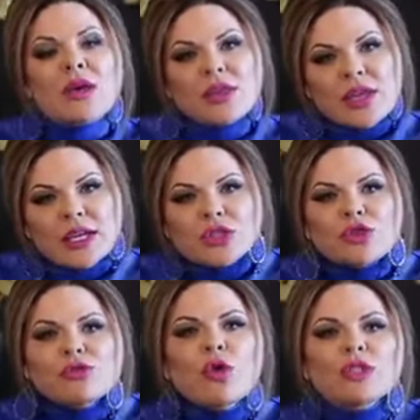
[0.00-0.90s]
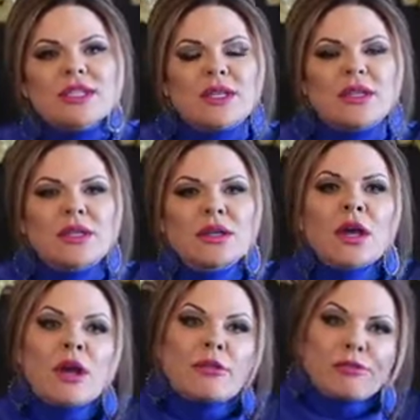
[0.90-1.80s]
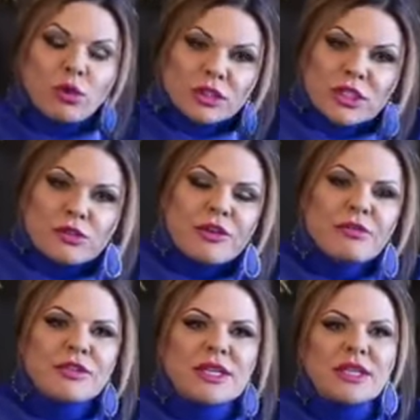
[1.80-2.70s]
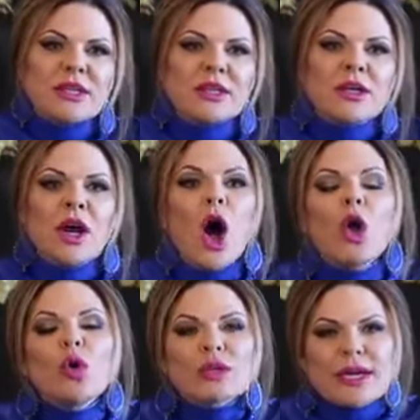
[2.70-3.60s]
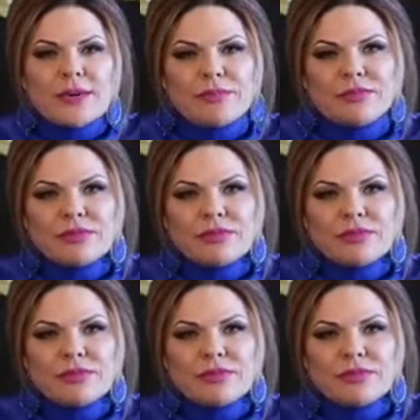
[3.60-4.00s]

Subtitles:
30 to 40, 40 to 50, older.